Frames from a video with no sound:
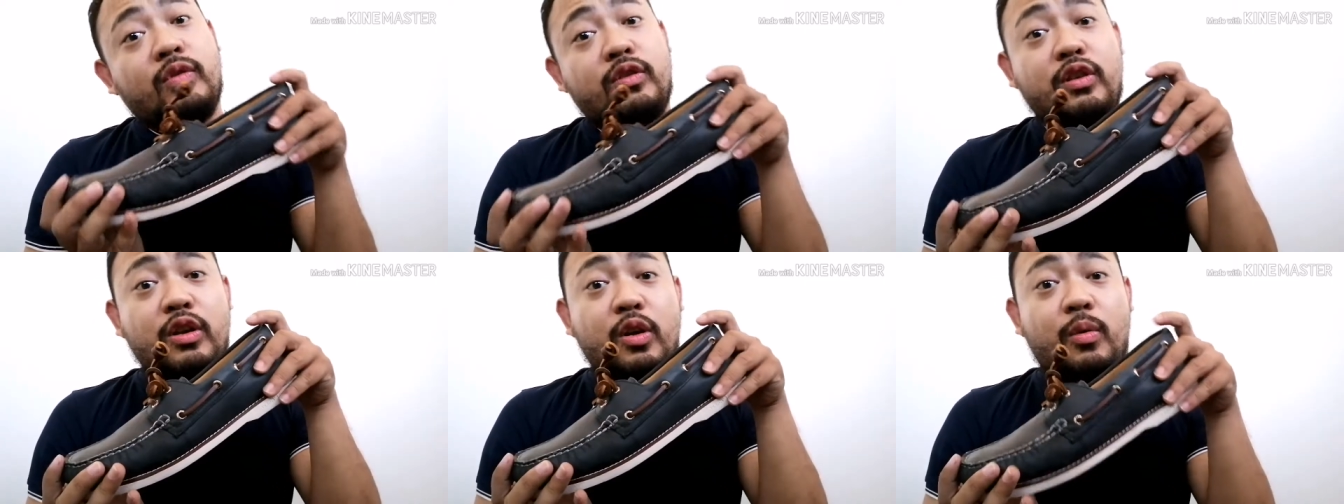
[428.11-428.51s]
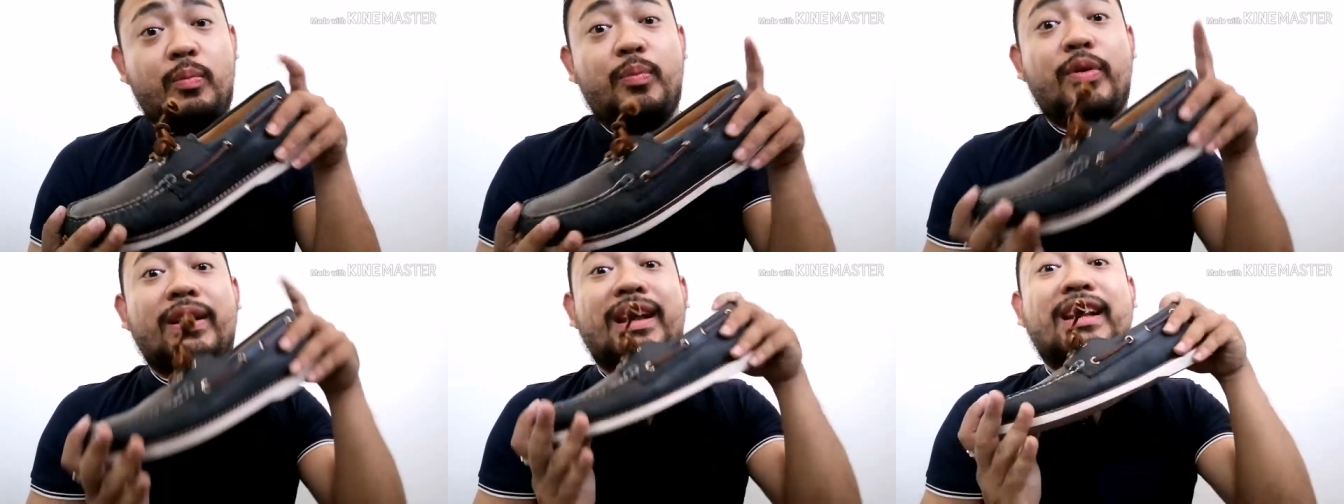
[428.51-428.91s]
you know,
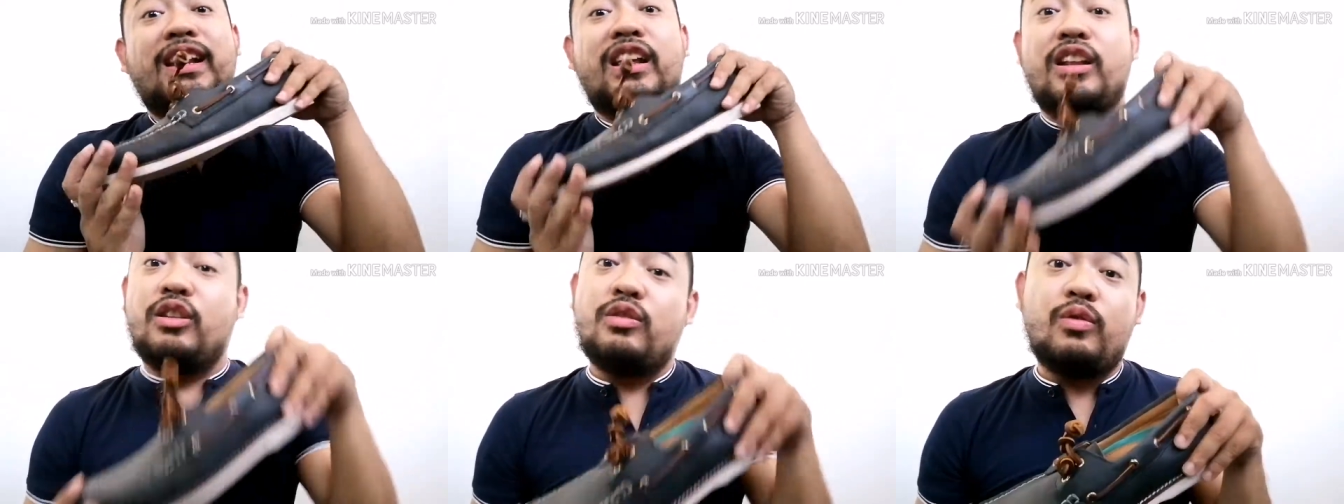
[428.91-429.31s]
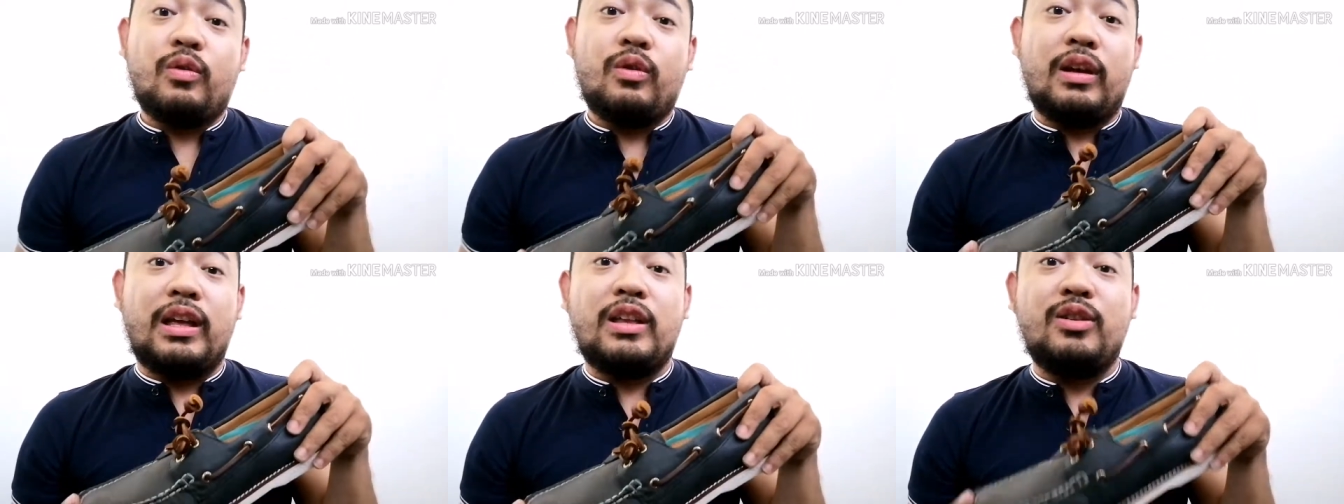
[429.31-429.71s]
put it
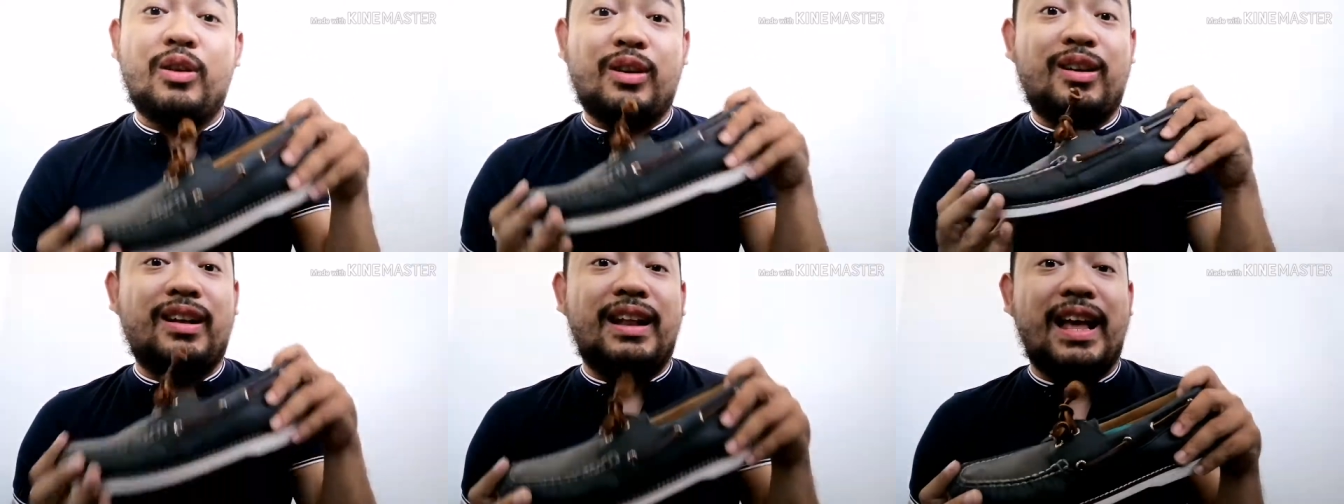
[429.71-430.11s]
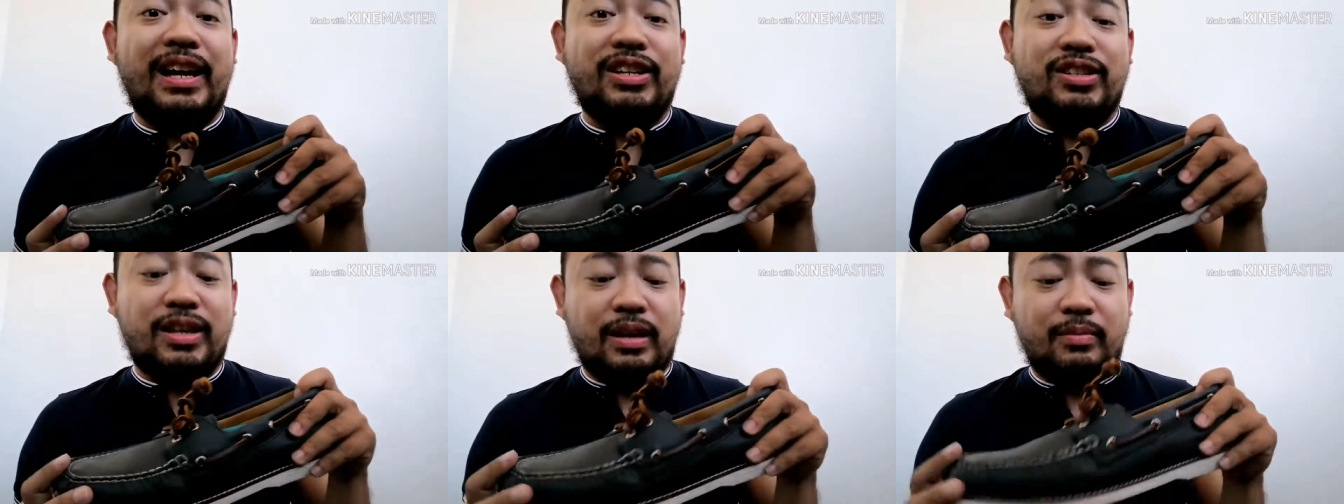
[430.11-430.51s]
in your
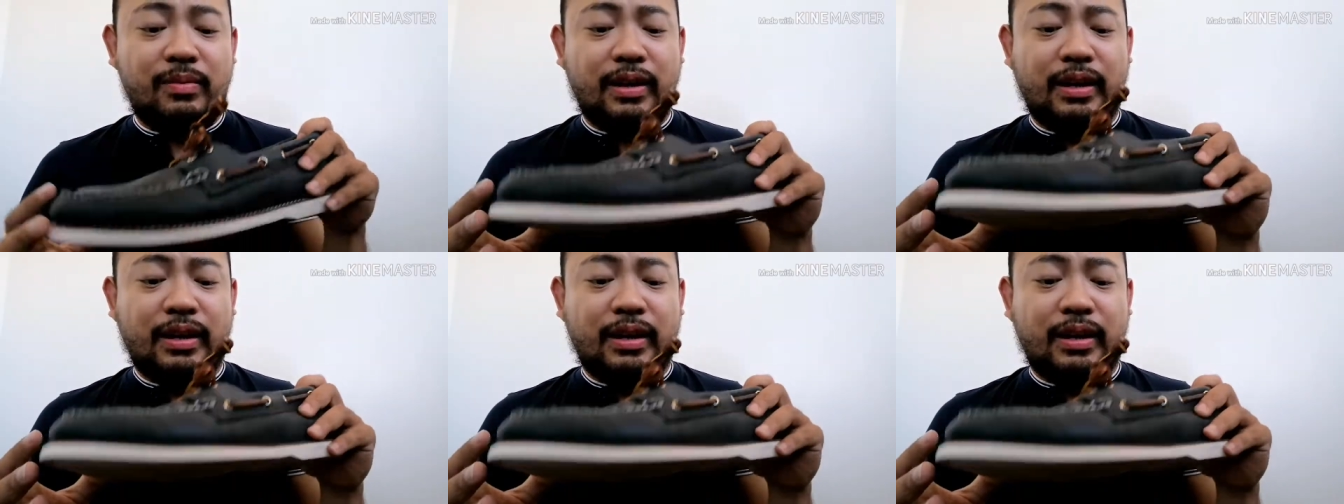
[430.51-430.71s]
collection,